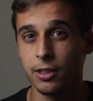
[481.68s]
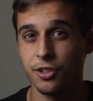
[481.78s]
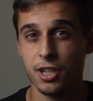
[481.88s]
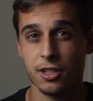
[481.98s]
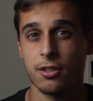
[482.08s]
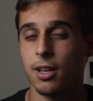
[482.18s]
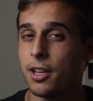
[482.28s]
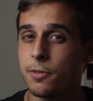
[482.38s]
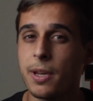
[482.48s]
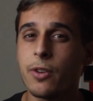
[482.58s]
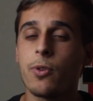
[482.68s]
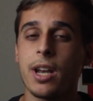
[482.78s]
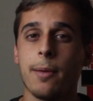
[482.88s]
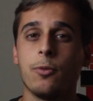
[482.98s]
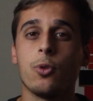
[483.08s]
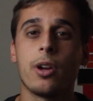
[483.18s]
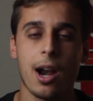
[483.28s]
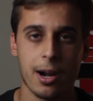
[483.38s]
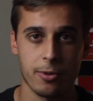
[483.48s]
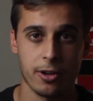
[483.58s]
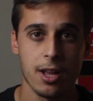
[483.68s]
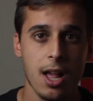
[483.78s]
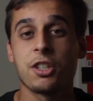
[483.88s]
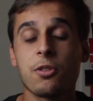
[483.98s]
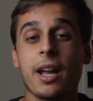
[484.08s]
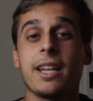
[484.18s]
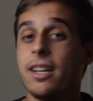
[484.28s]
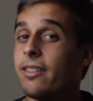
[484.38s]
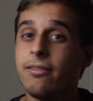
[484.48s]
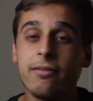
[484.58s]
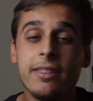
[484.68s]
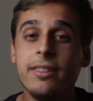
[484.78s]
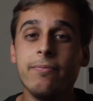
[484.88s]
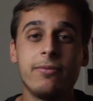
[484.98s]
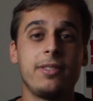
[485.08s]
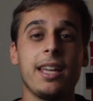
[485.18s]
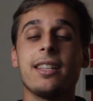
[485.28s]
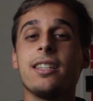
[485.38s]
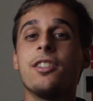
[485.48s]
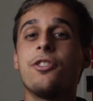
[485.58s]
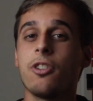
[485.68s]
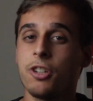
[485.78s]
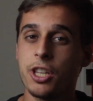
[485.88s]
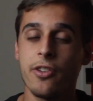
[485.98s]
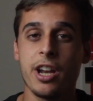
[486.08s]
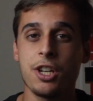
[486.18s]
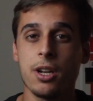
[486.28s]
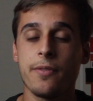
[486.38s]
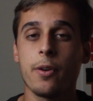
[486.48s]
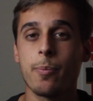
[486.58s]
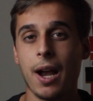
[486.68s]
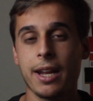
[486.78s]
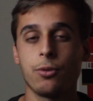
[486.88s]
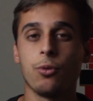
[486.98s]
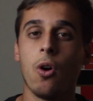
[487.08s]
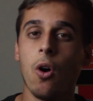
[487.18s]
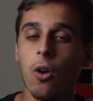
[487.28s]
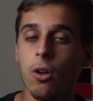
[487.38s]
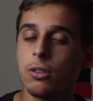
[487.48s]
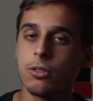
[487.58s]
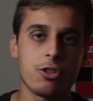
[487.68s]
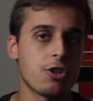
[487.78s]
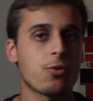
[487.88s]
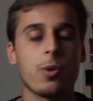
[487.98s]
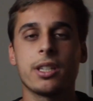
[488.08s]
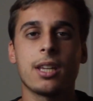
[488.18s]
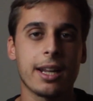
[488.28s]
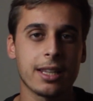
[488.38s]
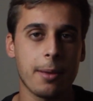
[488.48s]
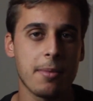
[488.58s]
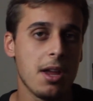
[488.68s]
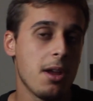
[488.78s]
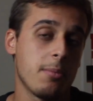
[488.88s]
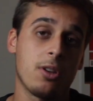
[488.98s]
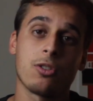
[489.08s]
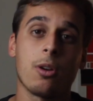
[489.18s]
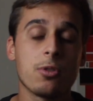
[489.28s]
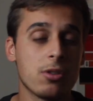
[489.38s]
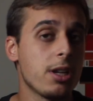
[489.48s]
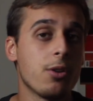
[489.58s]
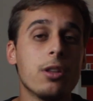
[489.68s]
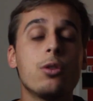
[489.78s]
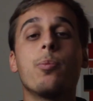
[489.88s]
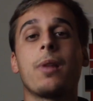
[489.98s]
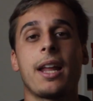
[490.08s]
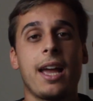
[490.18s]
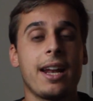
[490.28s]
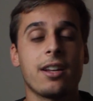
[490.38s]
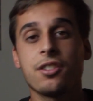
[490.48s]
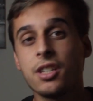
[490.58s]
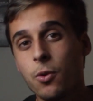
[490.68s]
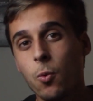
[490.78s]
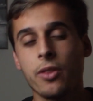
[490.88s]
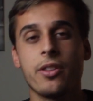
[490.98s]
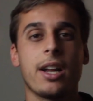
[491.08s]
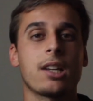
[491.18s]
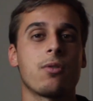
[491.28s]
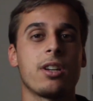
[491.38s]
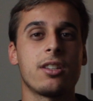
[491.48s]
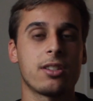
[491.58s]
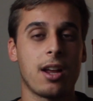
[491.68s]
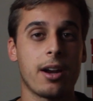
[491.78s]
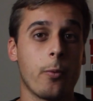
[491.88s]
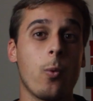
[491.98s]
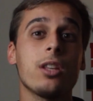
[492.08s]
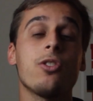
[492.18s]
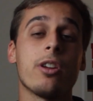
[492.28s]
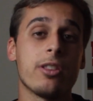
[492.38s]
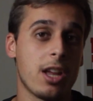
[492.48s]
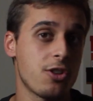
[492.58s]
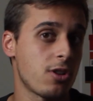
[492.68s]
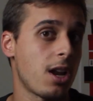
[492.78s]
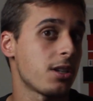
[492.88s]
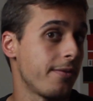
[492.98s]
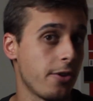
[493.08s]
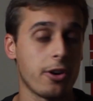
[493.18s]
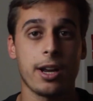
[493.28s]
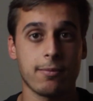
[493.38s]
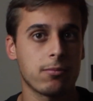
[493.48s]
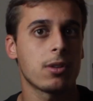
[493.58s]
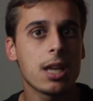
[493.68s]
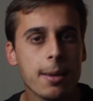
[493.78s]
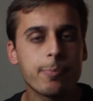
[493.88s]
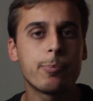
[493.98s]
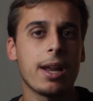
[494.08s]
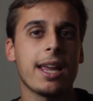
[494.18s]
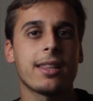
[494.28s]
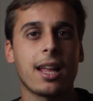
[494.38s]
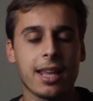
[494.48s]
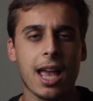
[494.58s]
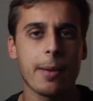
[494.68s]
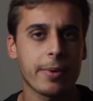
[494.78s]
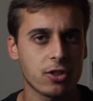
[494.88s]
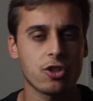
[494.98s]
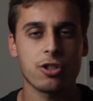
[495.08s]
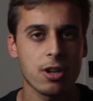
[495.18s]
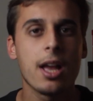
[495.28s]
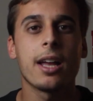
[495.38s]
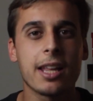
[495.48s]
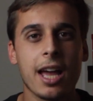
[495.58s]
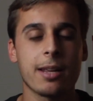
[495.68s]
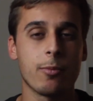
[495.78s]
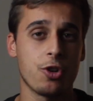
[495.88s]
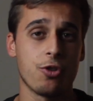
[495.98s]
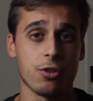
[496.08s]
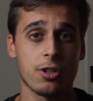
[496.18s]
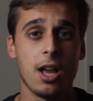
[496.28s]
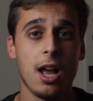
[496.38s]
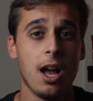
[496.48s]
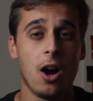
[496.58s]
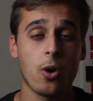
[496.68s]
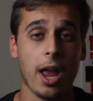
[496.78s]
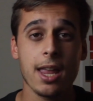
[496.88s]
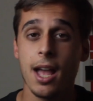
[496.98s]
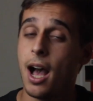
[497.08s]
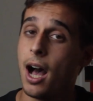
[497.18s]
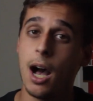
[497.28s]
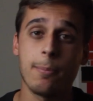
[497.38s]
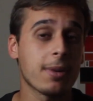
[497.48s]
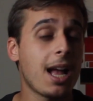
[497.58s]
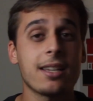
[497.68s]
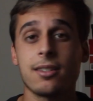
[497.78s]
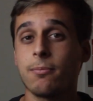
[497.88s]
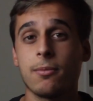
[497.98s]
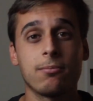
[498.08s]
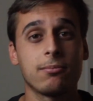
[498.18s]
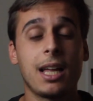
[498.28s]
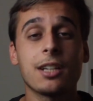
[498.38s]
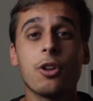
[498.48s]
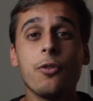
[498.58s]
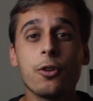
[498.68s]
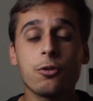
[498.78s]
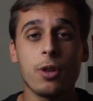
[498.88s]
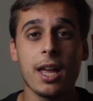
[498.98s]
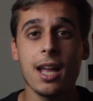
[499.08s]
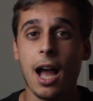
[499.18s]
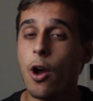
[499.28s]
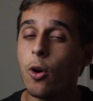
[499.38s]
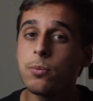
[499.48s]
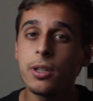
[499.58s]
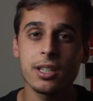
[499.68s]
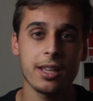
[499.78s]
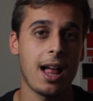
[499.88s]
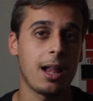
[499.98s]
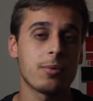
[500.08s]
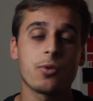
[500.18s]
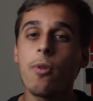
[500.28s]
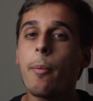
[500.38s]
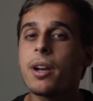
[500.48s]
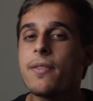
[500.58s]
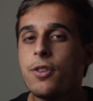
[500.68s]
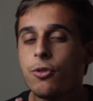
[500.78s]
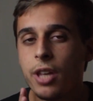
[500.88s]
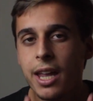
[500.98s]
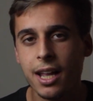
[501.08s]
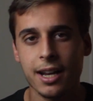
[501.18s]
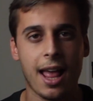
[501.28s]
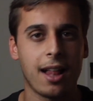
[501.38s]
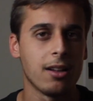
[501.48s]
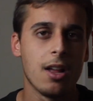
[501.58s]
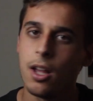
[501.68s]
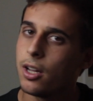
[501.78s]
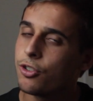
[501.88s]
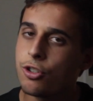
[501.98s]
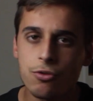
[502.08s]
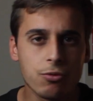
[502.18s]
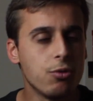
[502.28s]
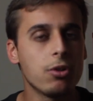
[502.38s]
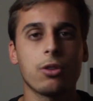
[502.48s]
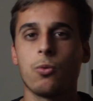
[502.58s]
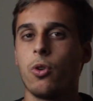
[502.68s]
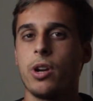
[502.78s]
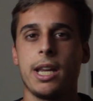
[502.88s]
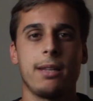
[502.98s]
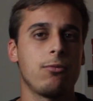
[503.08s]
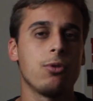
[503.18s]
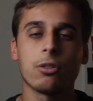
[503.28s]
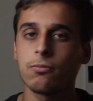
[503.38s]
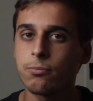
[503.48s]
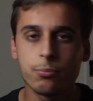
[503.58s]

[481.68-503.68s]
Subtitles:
that just has been renamed to Carbon. So again, take this into consideration if you're planning to hold or just quick selling them, because obviously you need to plan ahead and see what the next releases are, what your intention is, if you're gonna keep playing that game and just getting more shoes. Okay, guys, that's all for today. I hope this helps. Remember, if you take an L, just do not worry, do not